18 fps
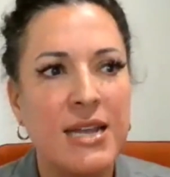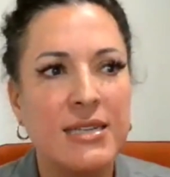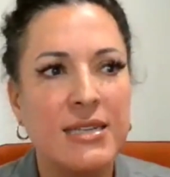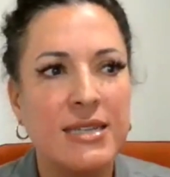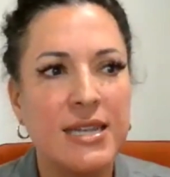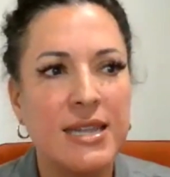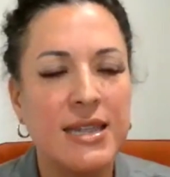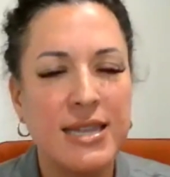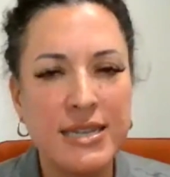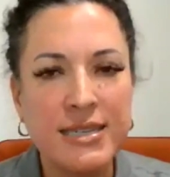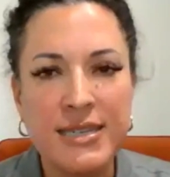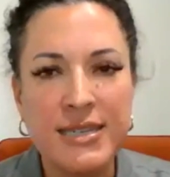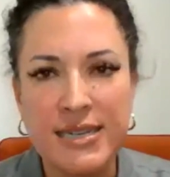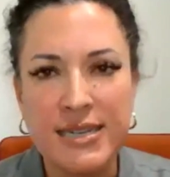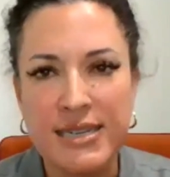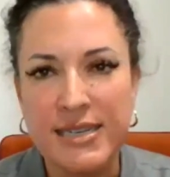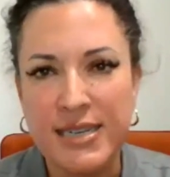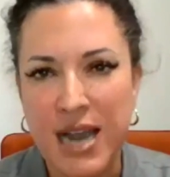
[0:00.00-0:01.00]
is that
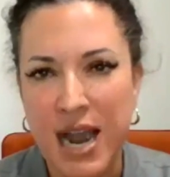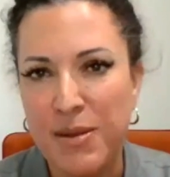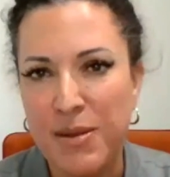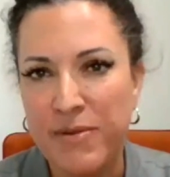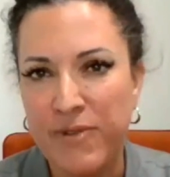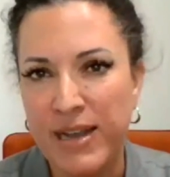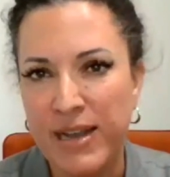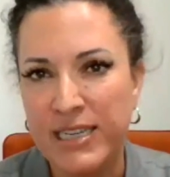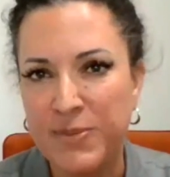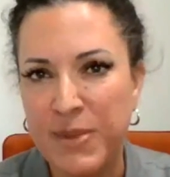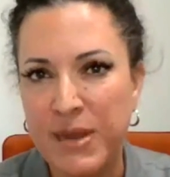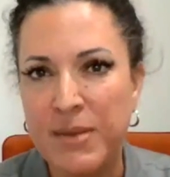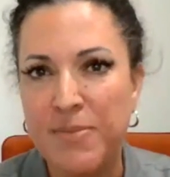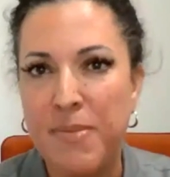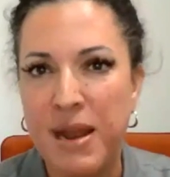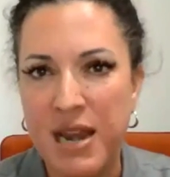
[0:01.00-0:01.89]
this is a time investment.